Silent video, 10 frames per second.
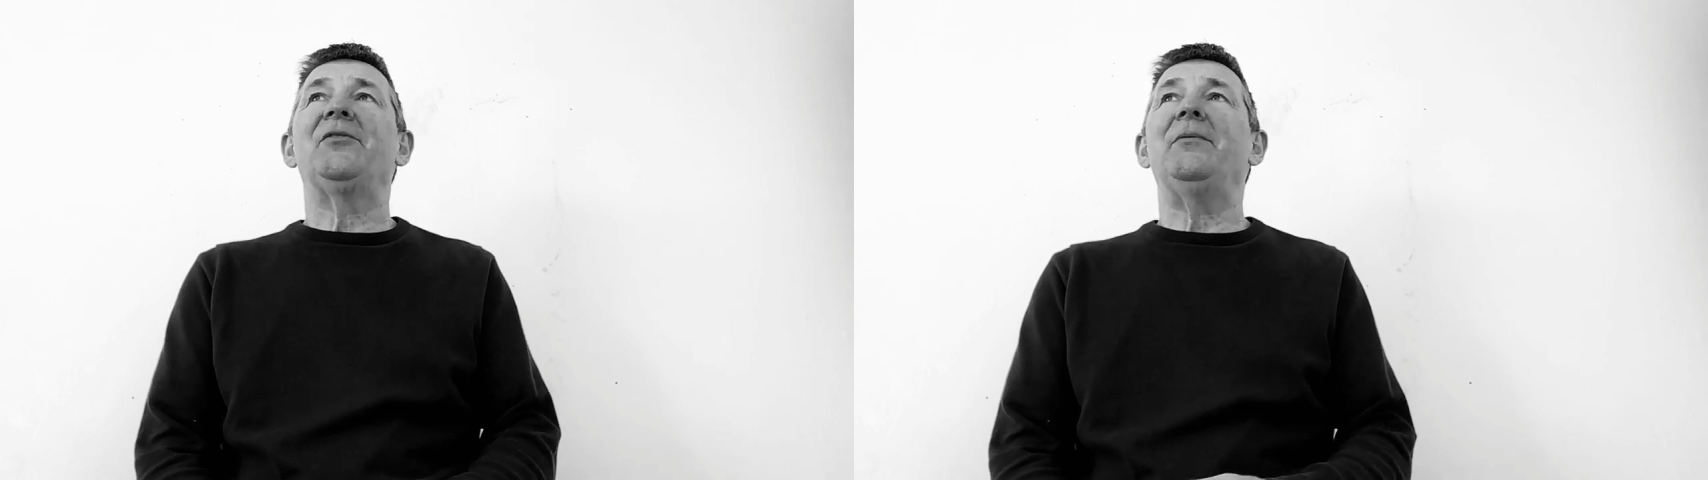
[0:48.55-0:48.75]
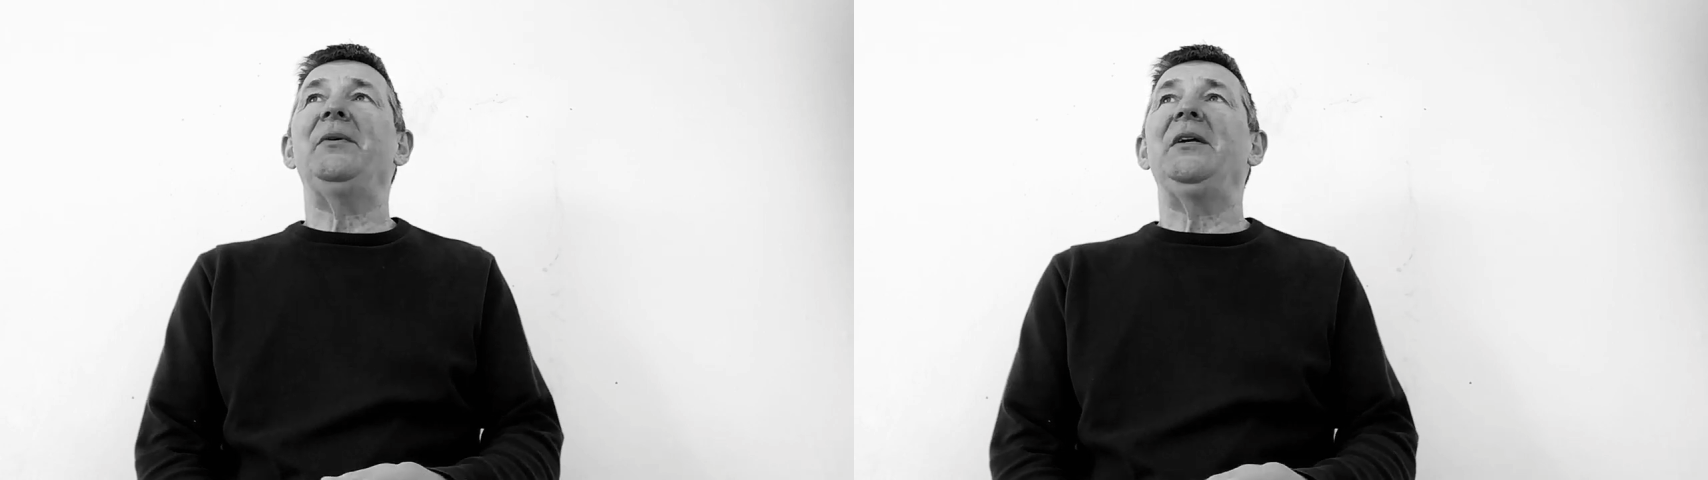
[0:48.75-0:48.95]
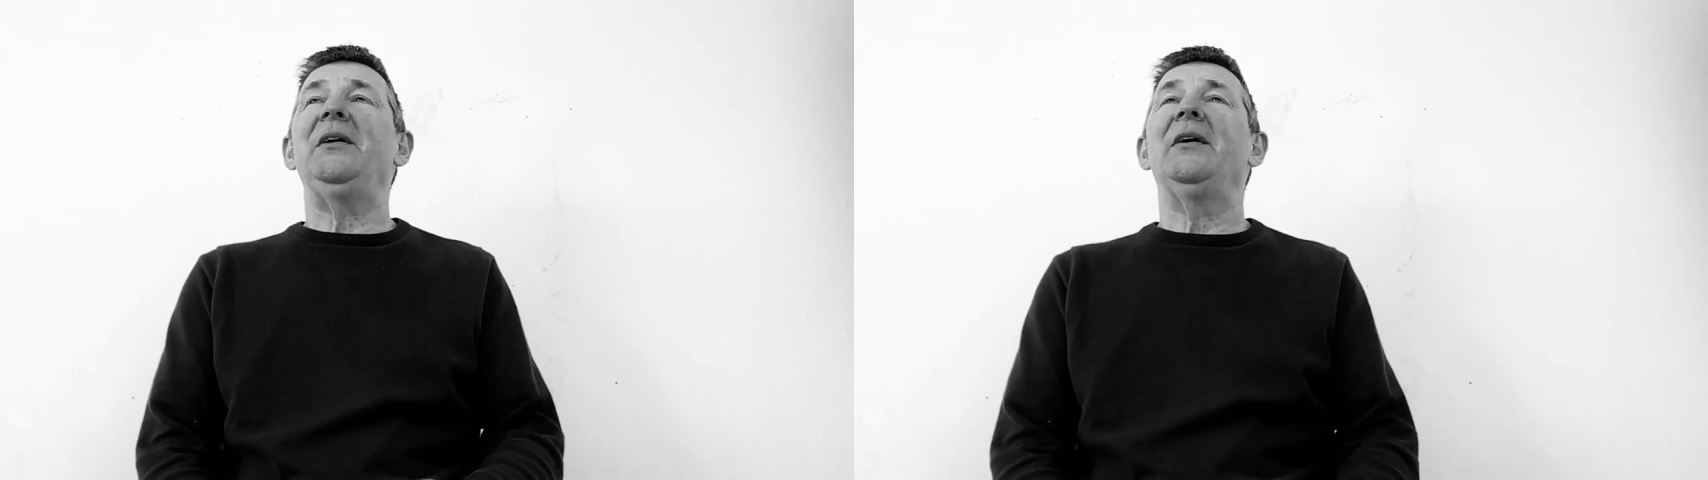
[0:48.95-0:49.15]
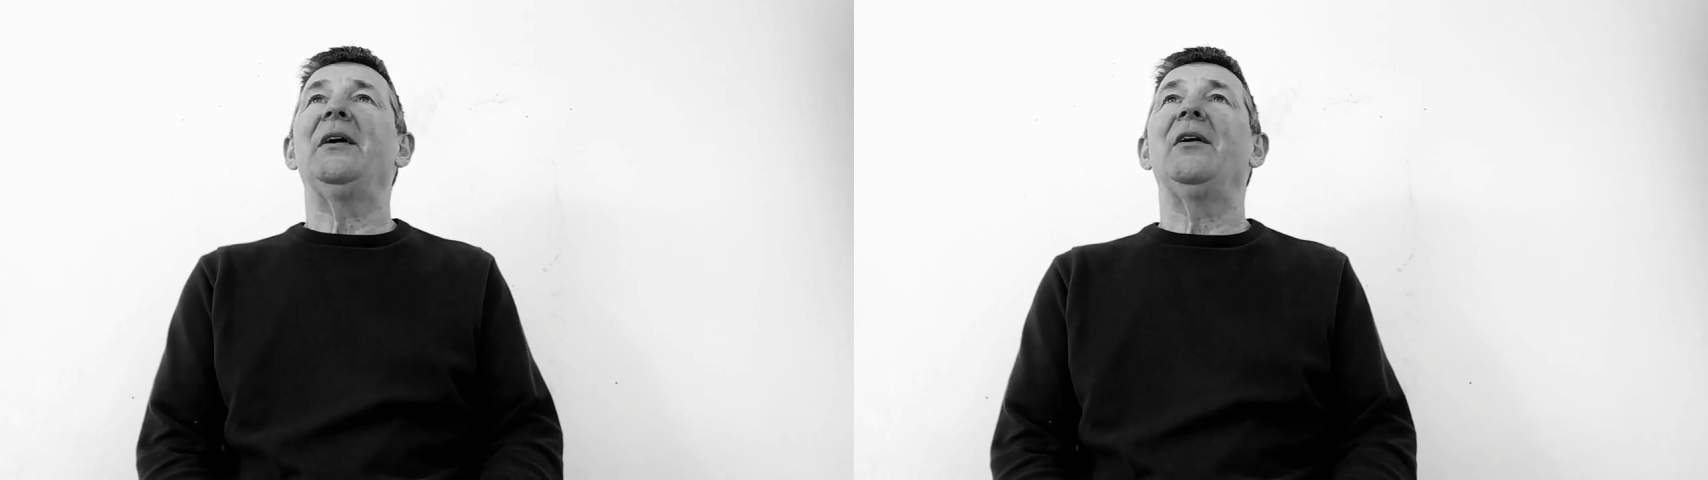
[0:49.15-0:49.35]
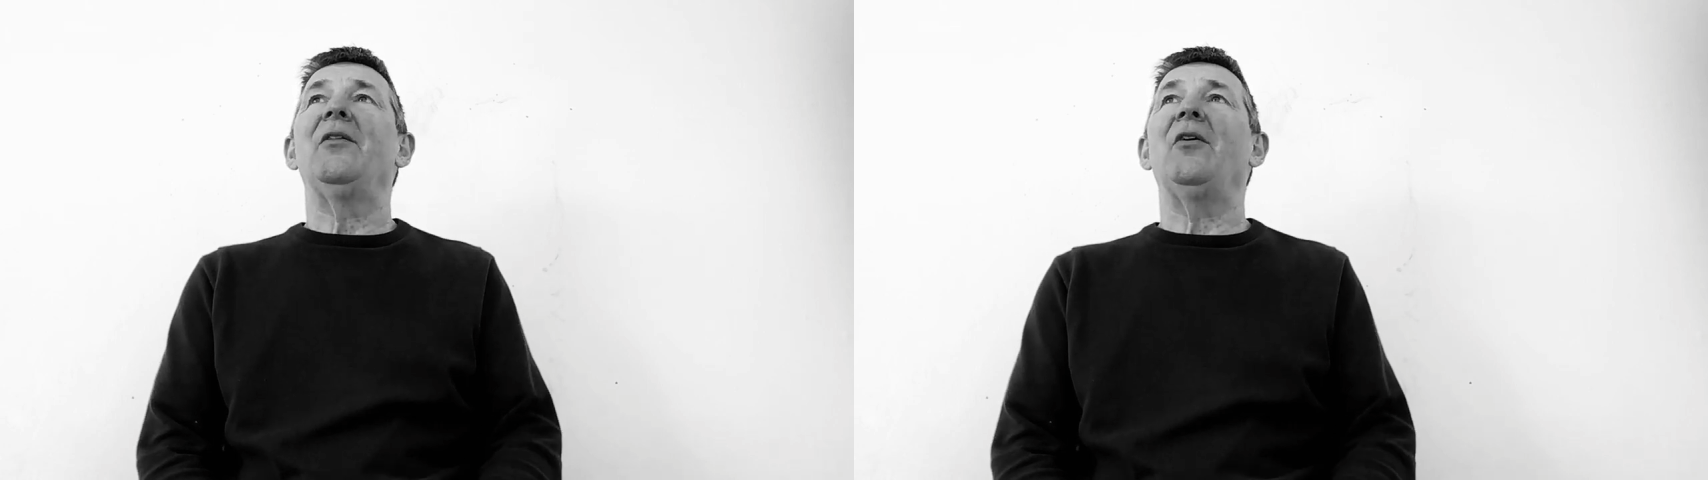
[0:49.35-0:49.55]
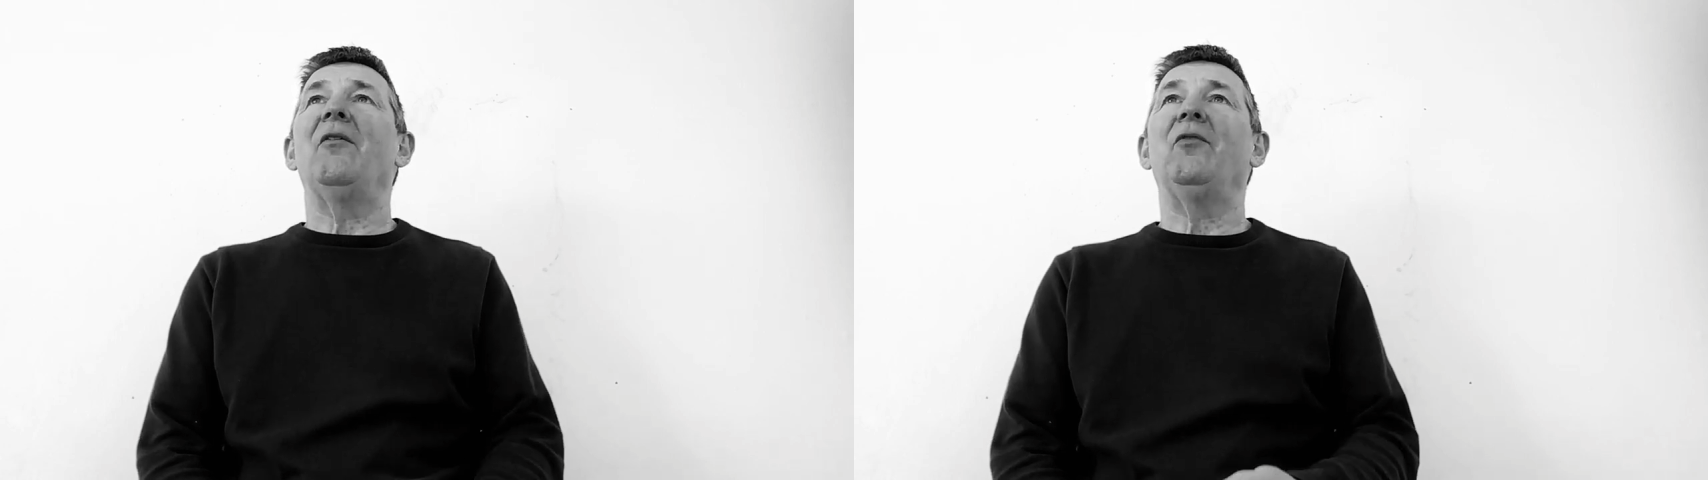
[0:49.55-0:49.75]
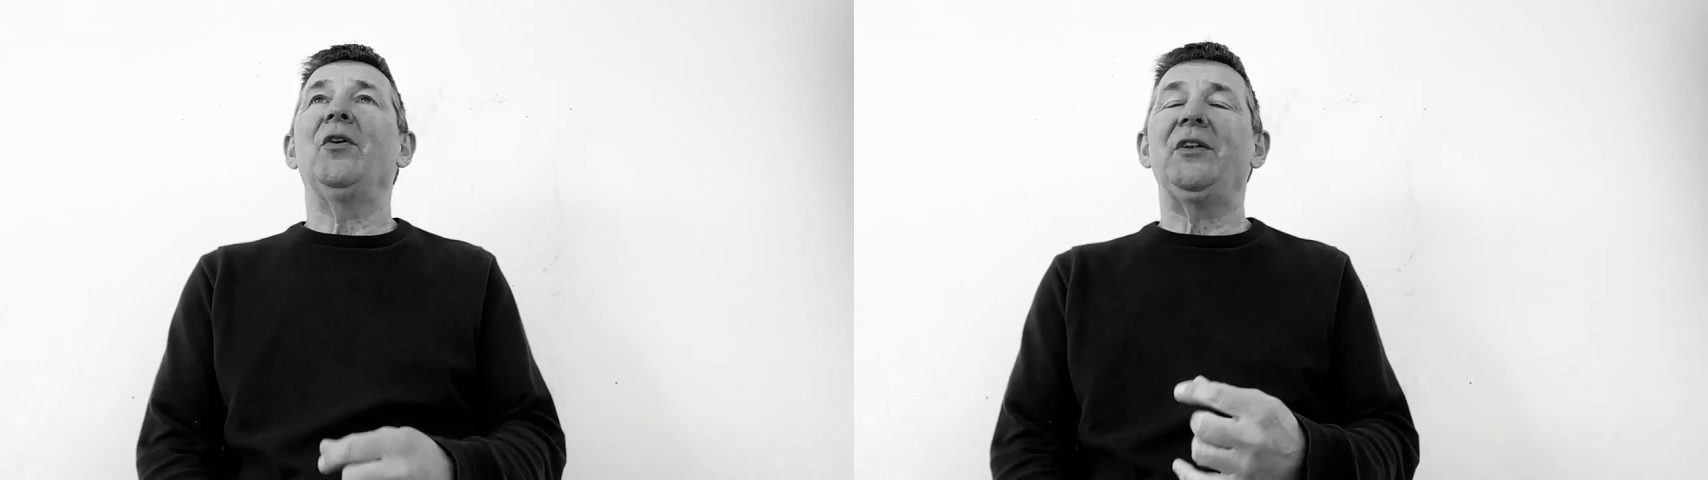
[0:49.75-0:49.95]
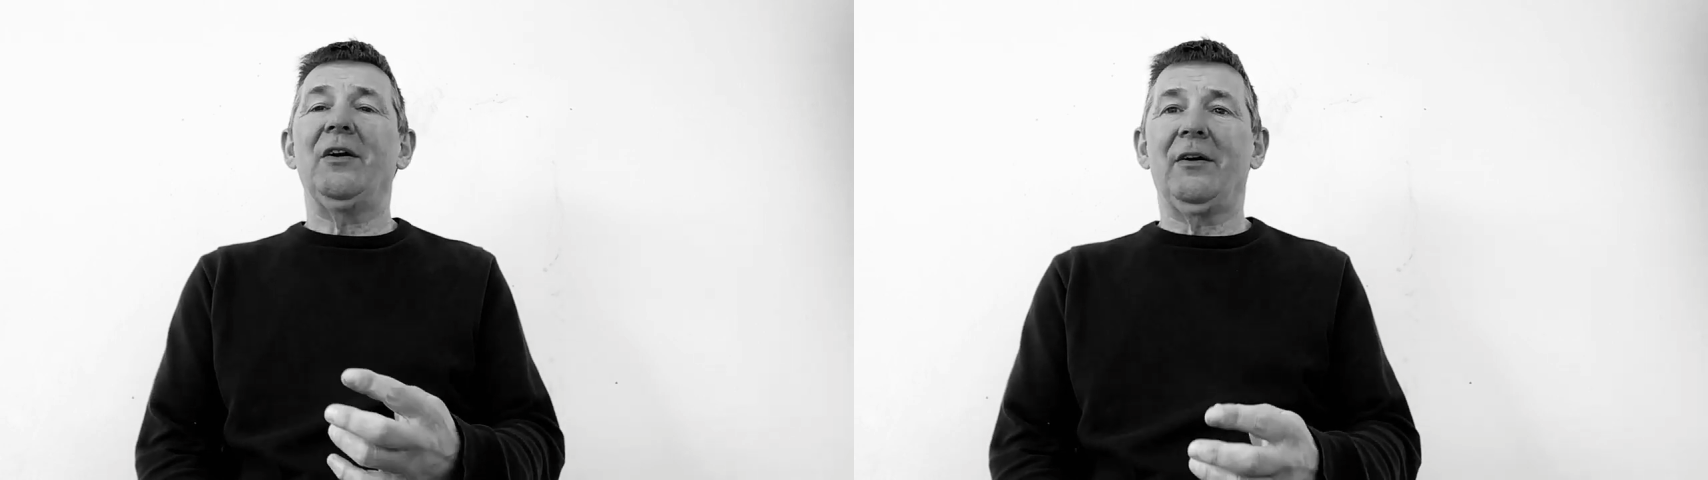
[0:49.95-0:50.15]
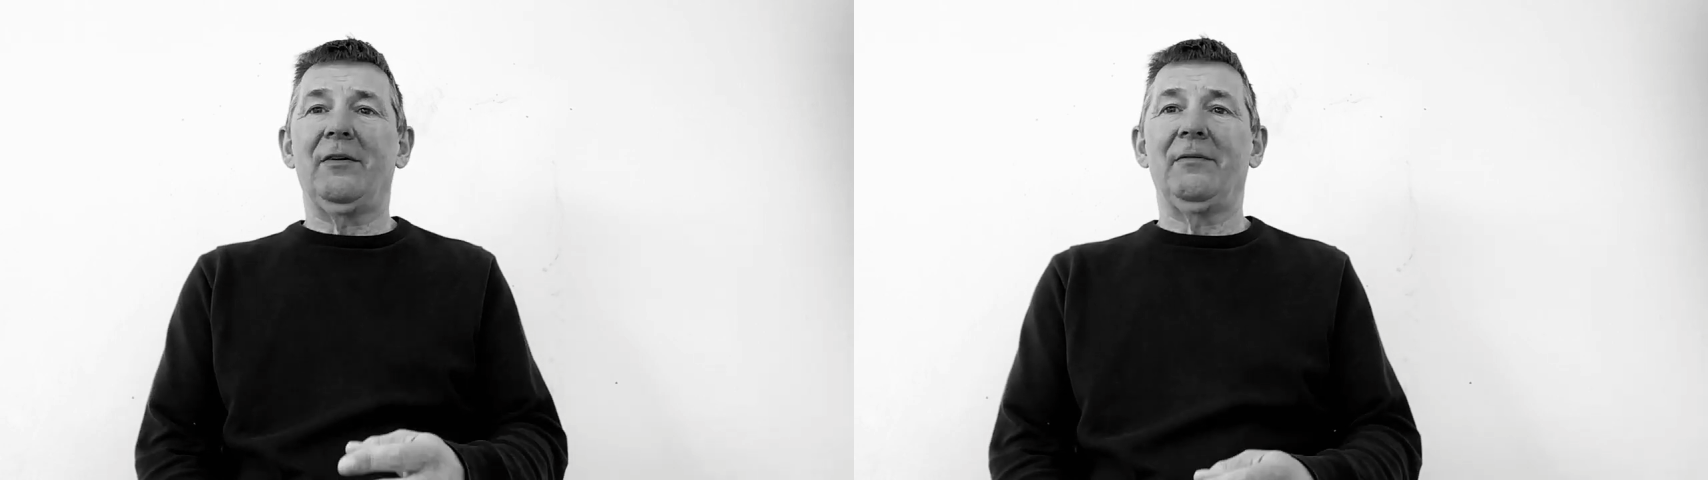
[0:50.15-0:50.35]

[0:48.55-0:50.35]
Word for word: to be the avoider?